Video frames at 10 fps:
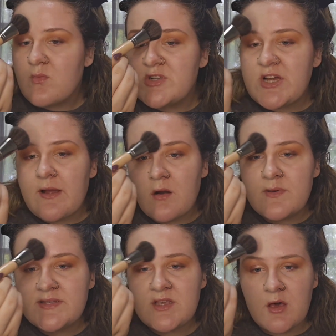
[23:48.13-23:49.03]
which I
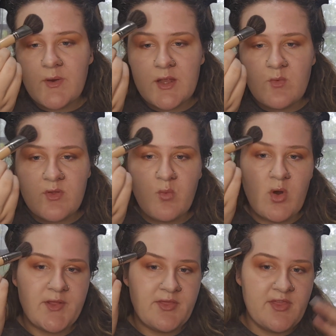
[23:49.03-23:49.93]
always go in with
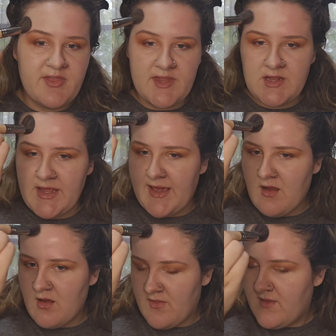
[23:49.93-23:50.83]
one thin
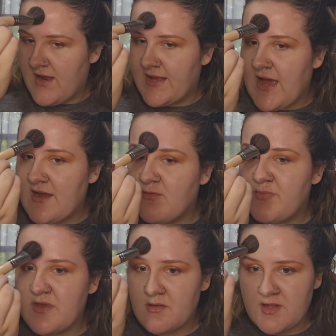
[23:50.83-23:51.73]
layer and then I kind of
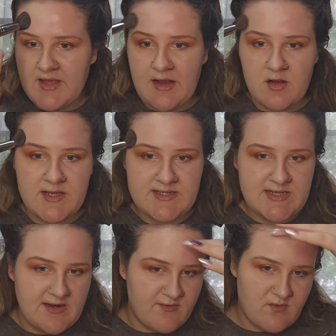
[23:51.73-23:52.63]
build in the areas
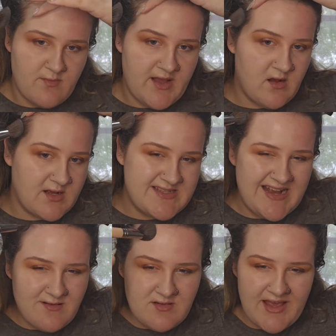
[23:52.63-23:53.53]
needed from there because I
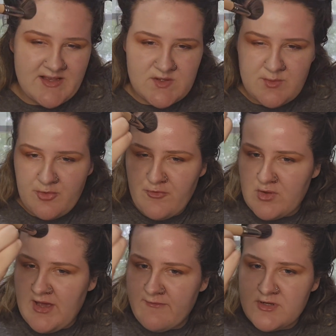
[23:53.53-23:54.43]
don't like super full
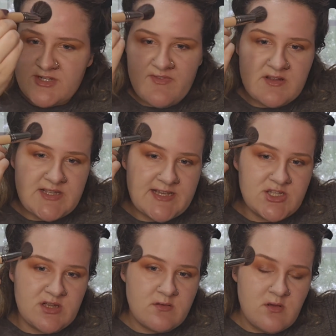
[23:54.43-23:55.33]
coverage
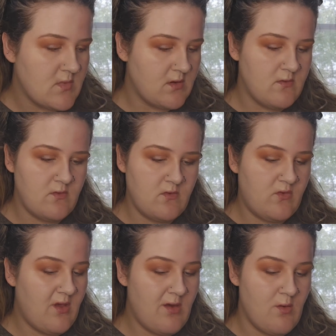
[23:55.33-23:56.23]
foundation.
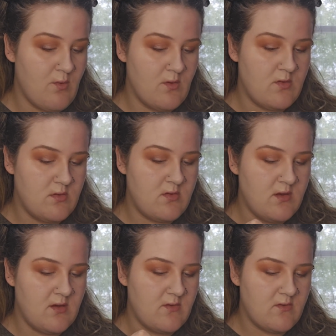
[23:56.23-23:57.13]
So
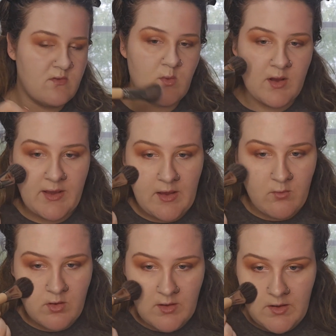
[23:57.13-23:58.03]
this is working out
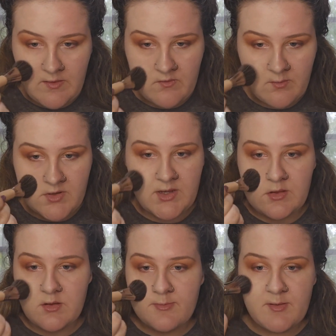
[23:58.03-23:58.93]
really nice. I'm gonna take a
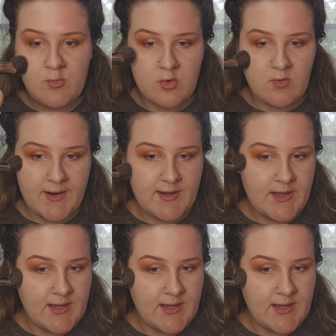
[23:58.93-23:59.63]
little bit more right in